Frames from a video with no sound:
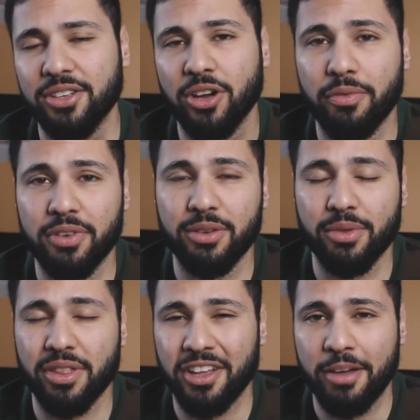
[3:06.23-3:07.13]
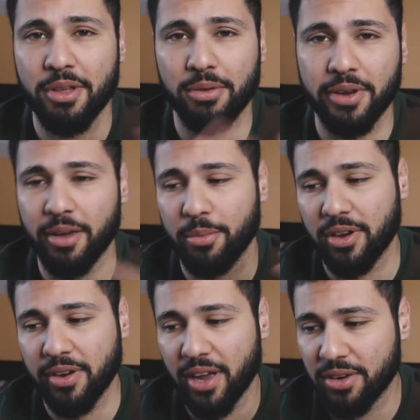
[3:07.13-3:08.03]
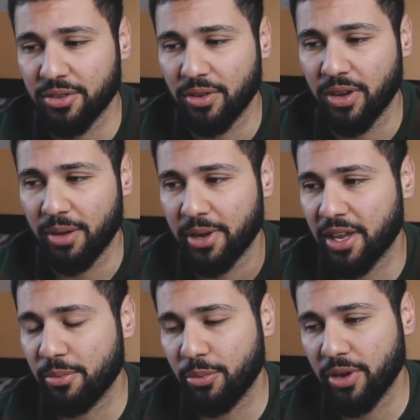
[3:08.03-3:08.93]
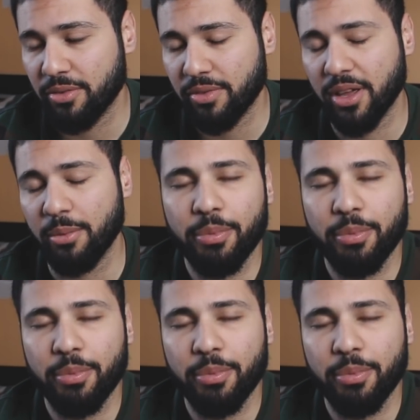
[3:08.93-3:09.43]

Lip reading: Hopefully with time they will get better. I don't know. I'm gonna keep one of them.